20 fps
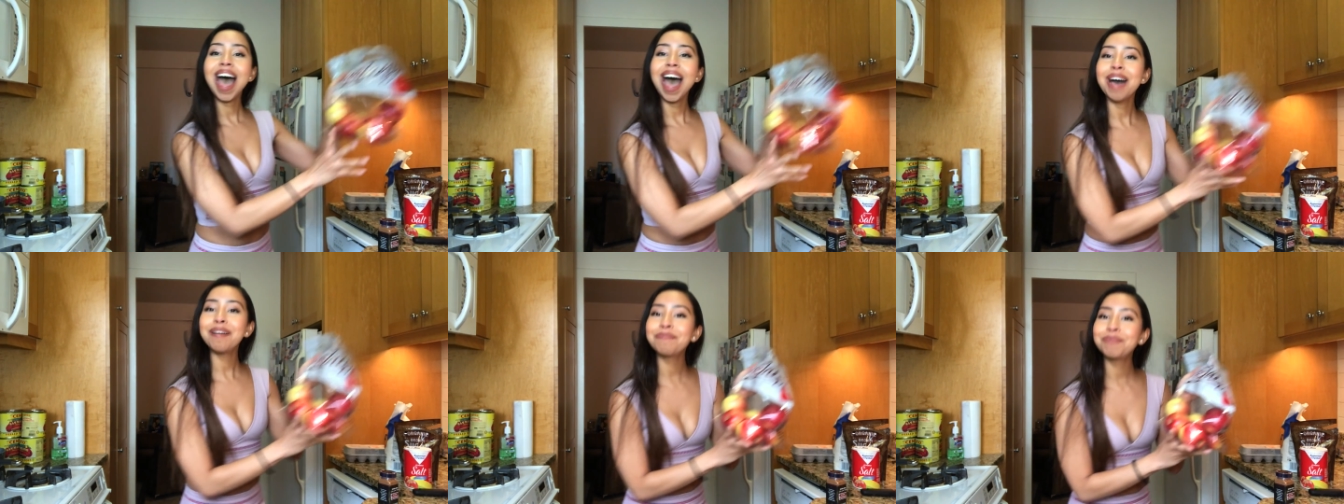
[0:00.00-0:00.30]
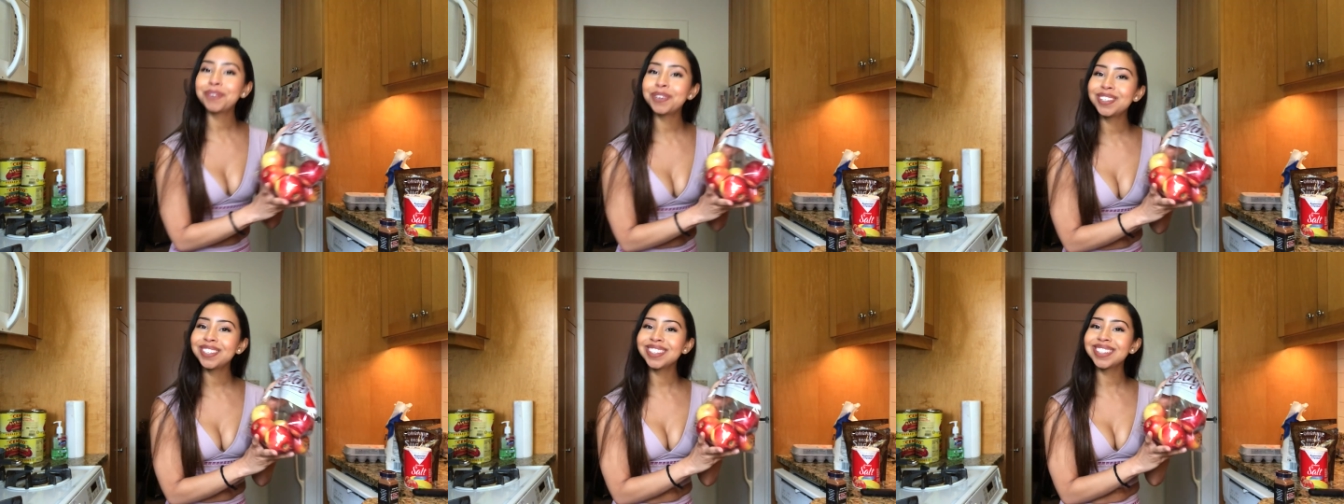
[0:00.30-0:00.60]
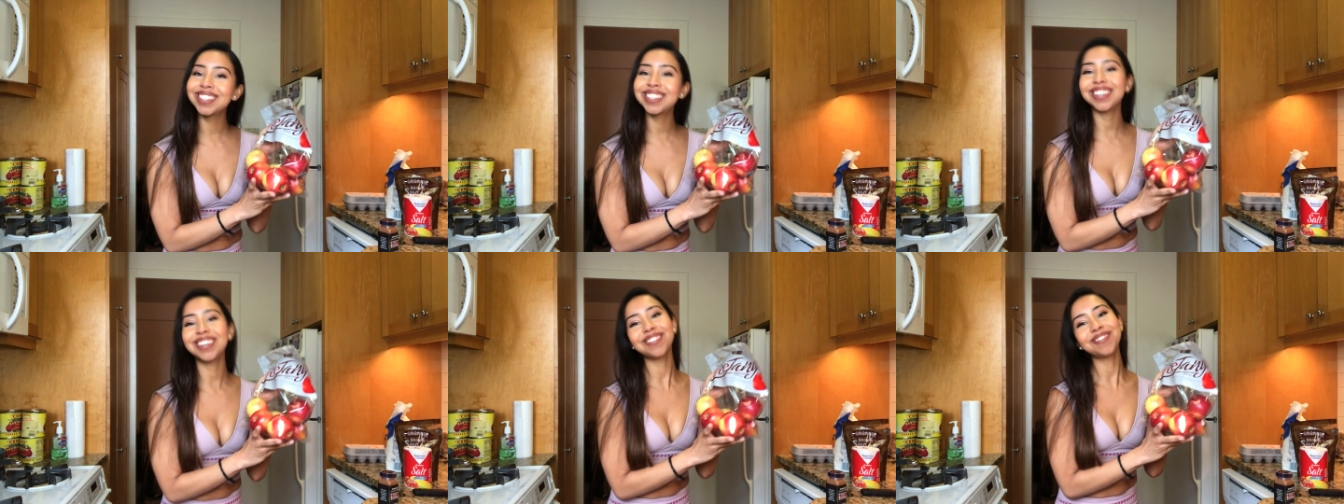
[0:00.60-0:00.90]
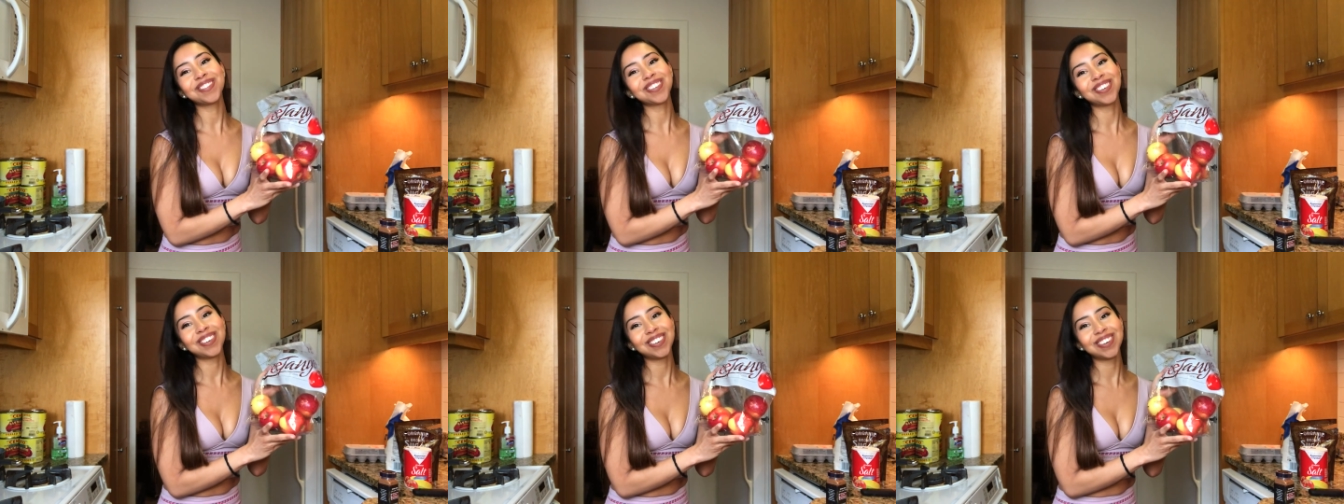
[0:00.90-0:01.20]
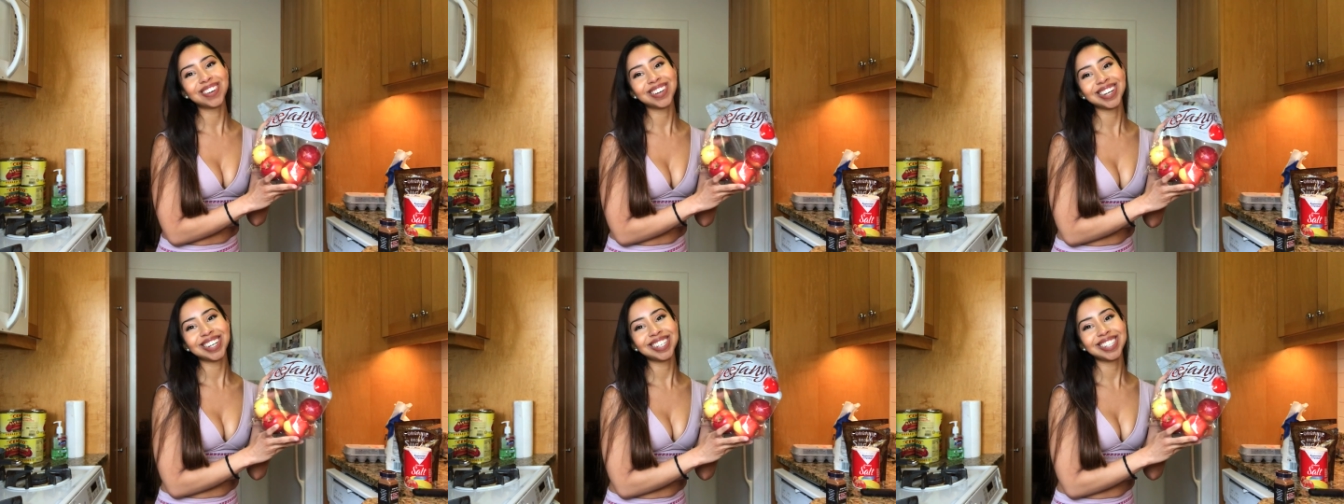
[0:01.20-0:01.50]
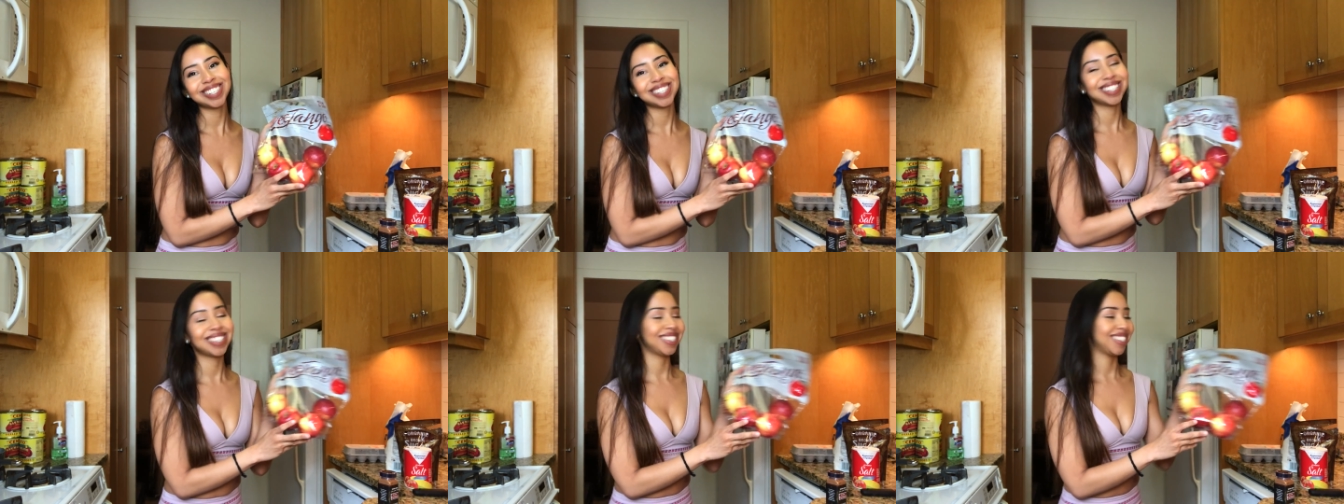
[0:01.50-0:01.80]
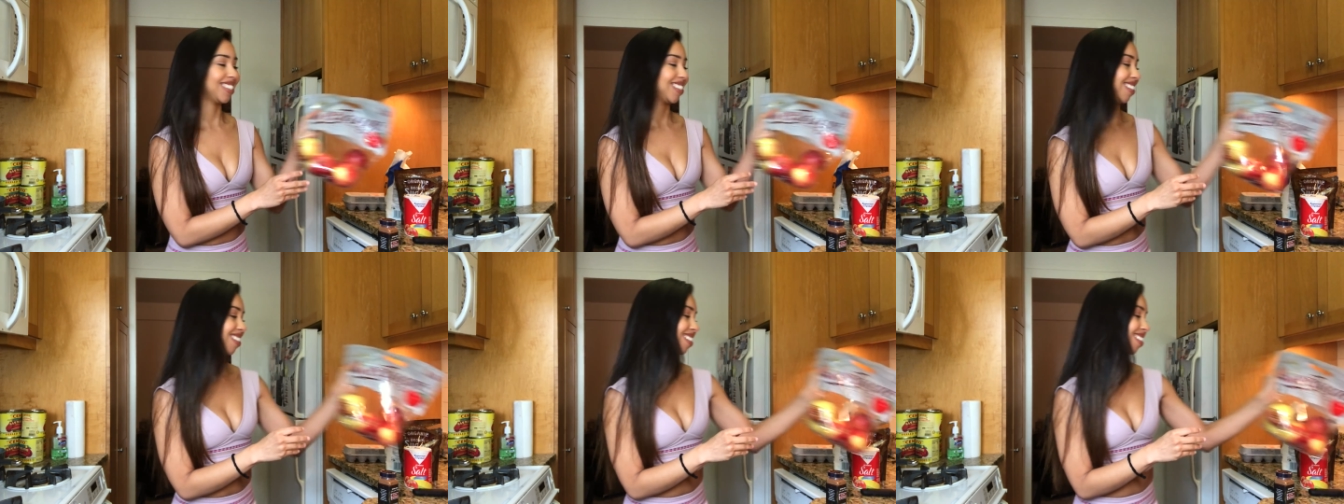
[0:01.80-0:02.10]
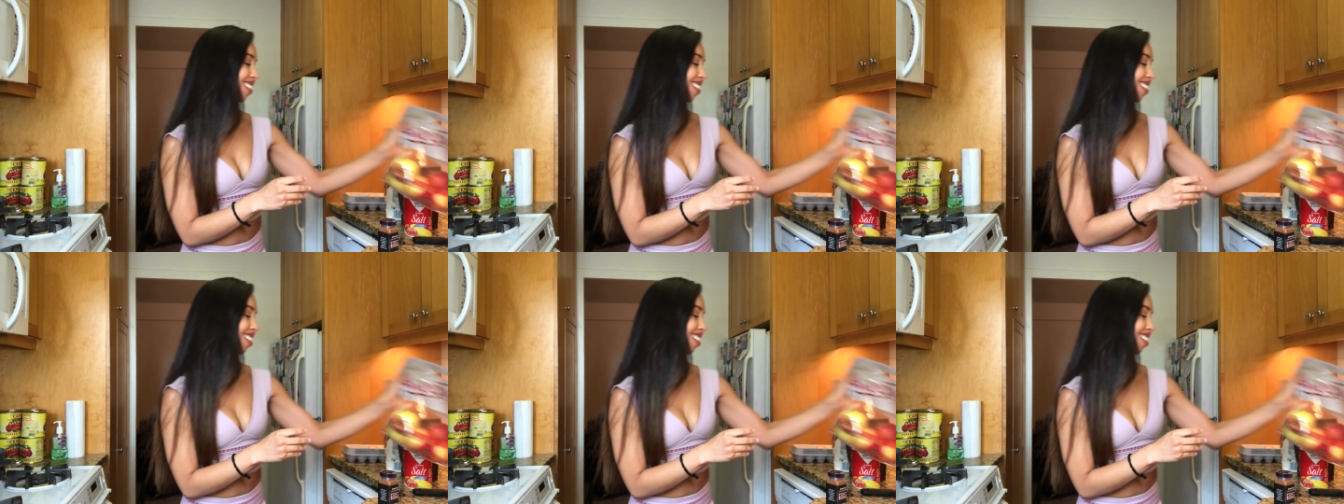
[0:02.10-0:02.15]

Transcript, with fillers: apples, of course,